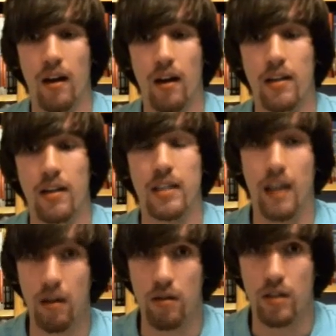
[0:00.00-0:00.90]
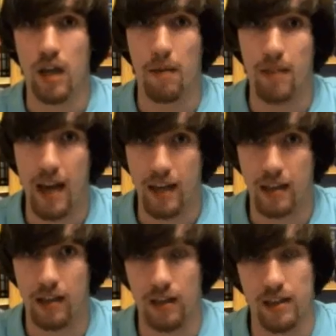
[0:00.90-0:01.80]
Skills come next
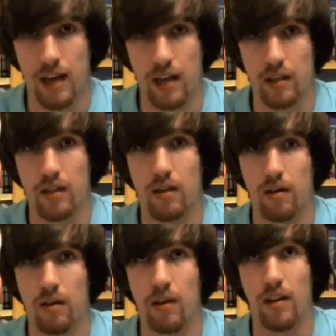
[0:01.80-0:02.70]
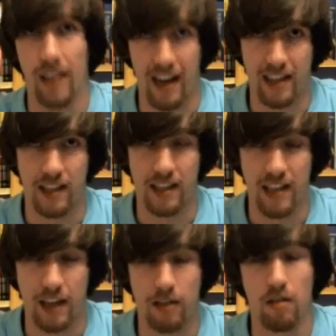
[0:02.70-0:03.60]
in this section. They're the last in the
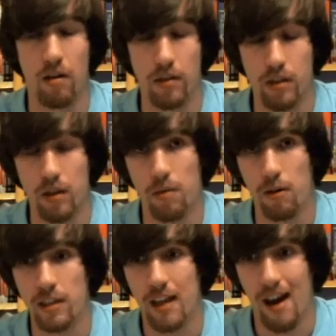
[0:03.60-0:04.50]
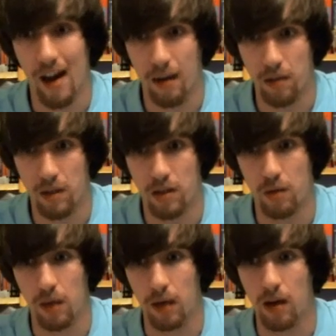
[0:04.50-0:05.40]
section, also the most
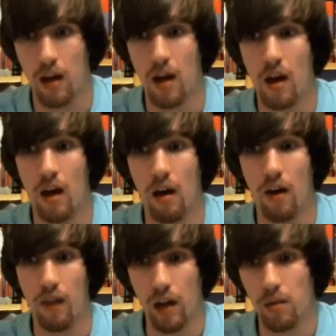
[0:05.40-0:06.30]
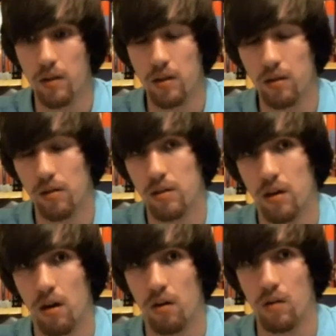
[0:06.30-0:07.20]
time-consuming. Available skills
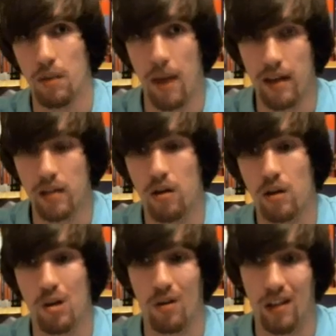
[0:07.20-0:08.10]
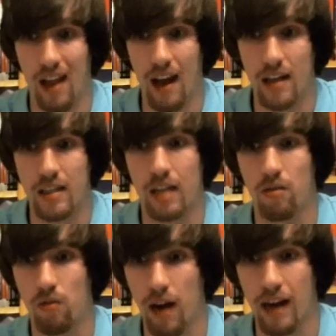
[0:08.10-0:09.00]
are dependent on your class
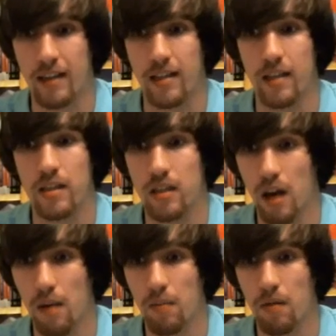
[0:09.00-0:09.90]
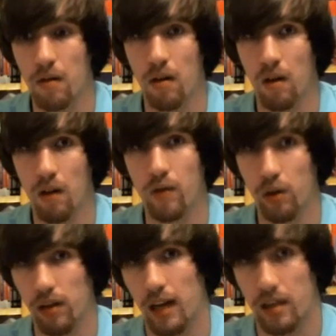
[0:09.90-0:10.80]
and race, and some of your
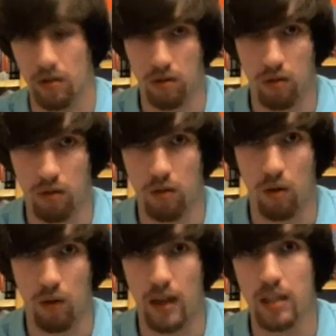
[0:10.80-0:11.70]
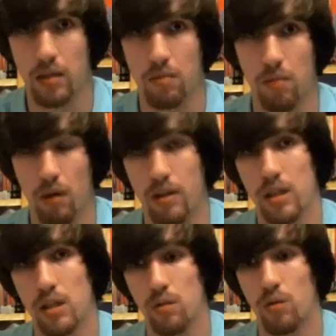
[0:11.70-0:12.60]
class or race
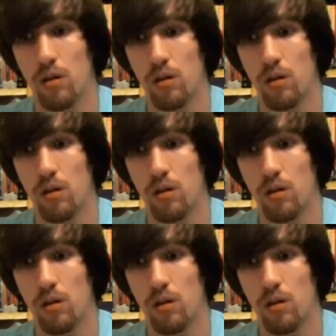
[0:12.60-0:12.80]
bonuses will